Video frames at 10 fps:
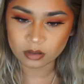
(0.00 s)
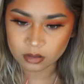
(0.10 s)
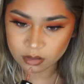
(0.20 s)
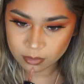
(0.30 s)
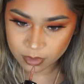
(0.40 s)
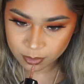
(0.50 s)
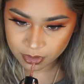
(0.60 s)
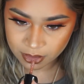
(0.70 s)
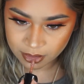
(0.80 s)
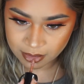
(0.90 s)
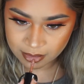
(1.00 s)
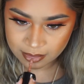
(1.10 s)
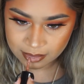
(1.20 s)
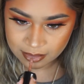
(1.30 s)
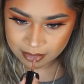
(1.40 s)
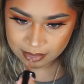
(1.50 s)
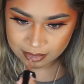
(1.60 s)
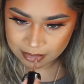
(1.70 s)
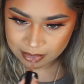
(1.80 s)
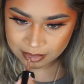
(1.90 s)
And I'm going to put that in the